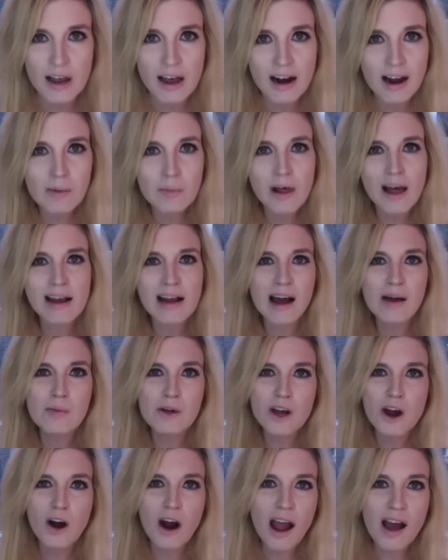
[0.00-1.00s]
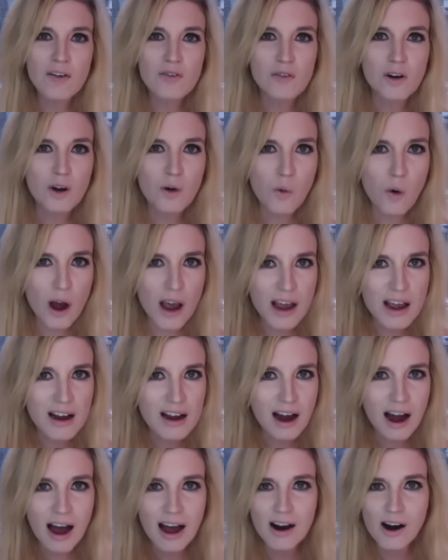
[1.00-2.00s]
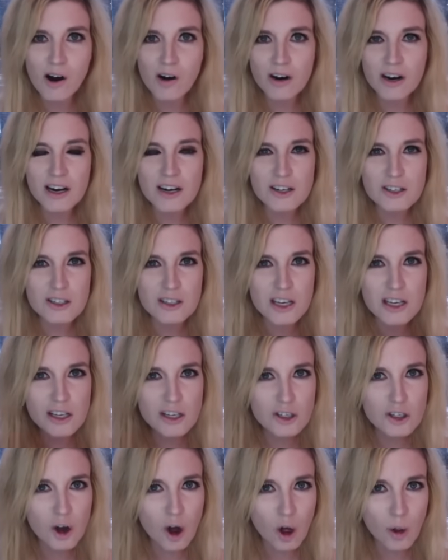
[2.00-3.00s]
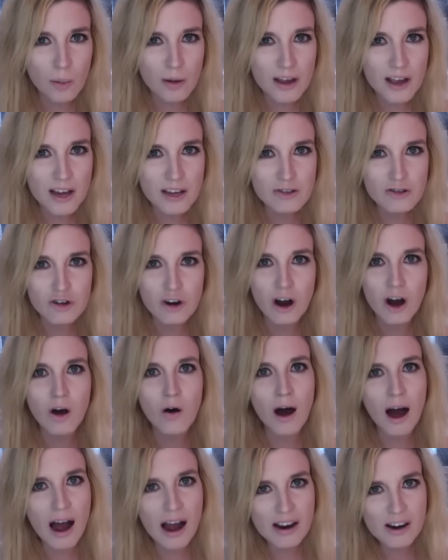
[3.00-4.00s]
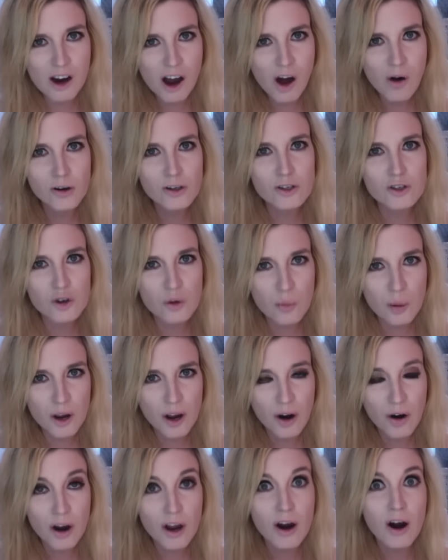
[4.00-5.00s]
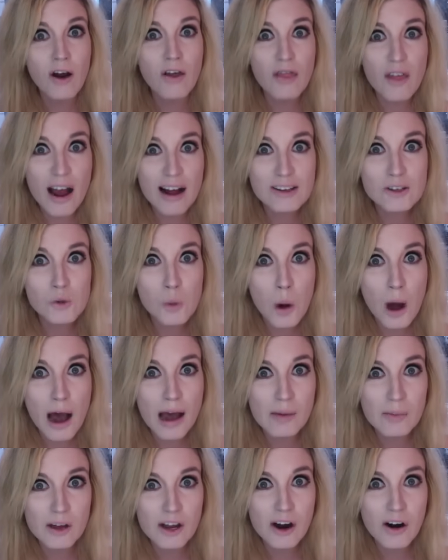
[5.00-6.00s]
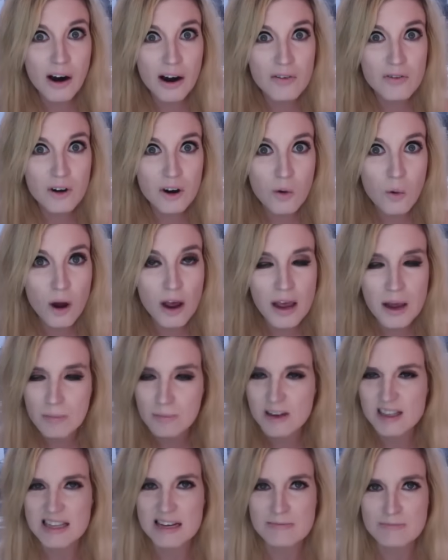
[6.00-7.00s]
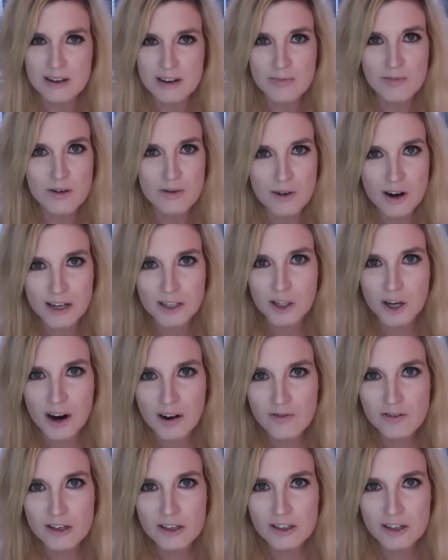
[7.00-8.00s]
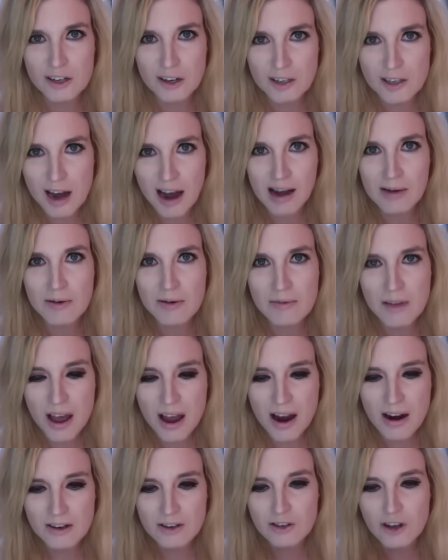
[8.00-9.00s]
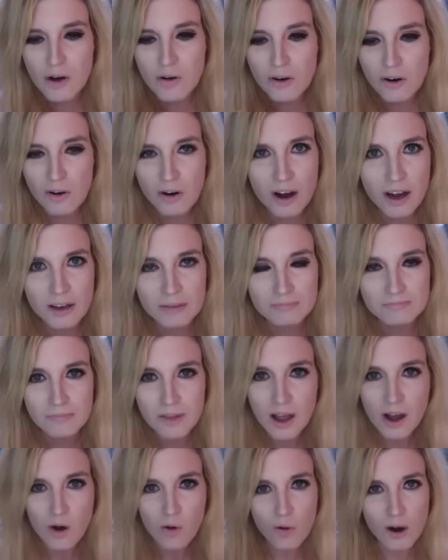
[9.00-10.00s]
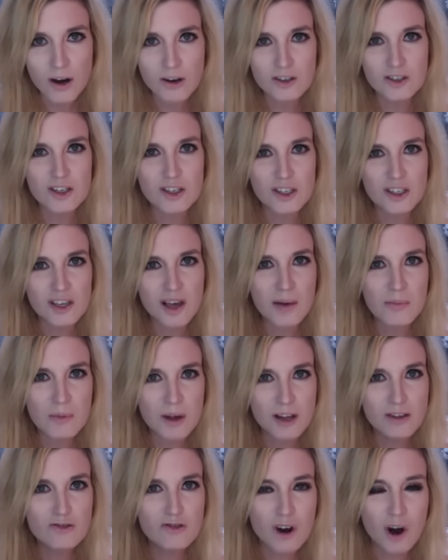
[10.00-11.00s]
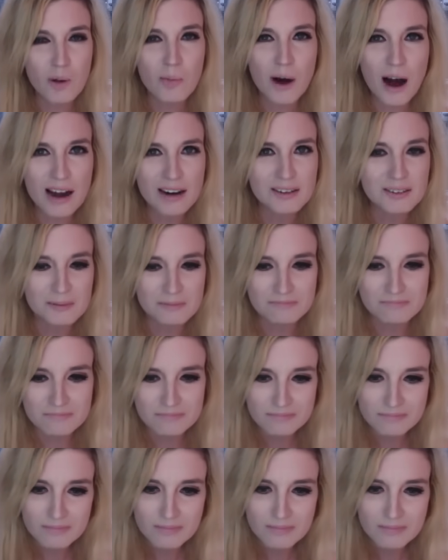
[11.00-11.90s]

And I'm like, I'm here every week. I don't need to see the Dolby intro. I know it's superior. That's why I'm here every week. But they make me watch it every single time I'm there. It's so annoying. Where's the skip intro button?